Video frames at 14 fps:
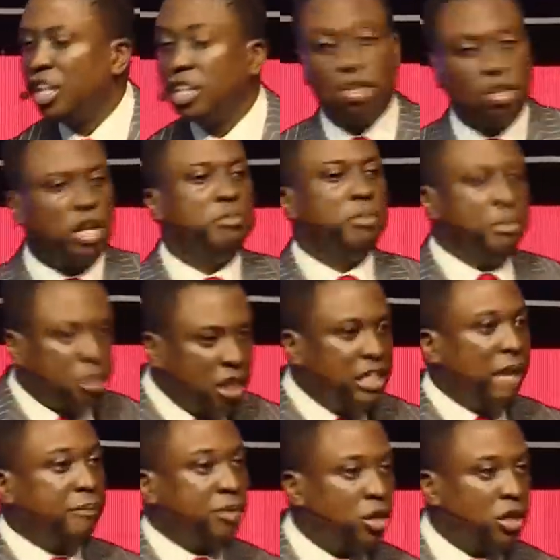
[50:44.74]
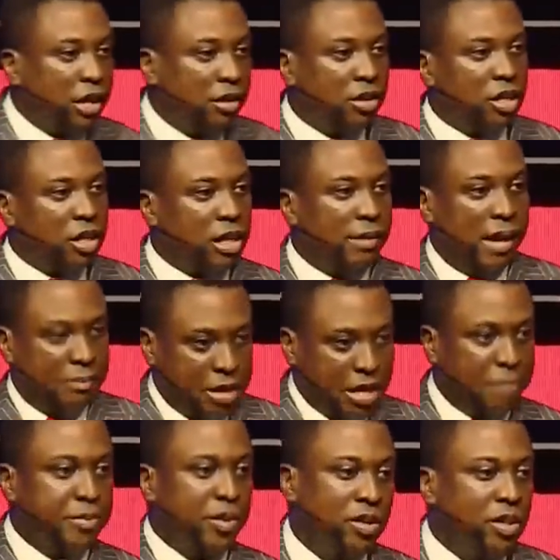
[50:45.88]
Or they don't know, I'm, I'm saying yampion now. I'm a
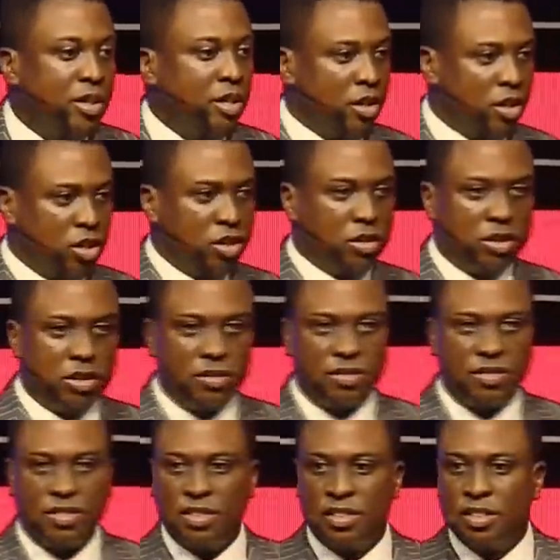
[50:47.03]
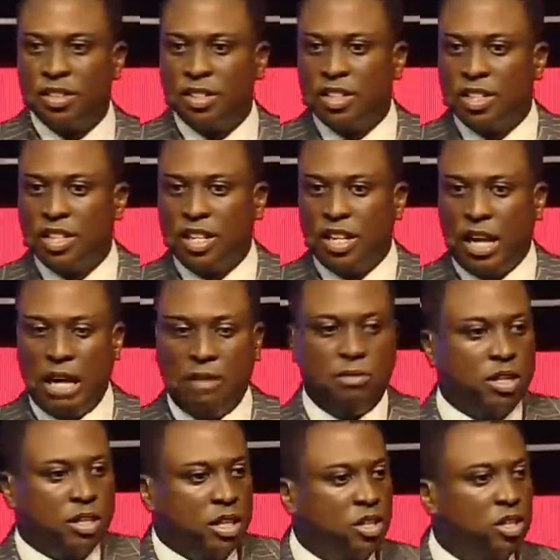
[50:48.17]
yampion, you know. And
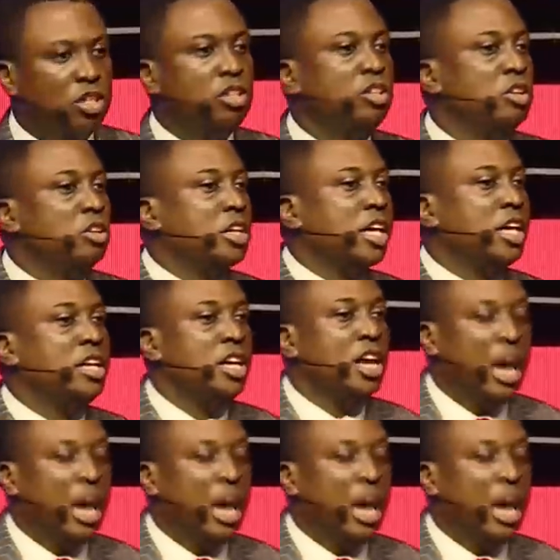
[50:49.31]
you say, no, no, no, okay.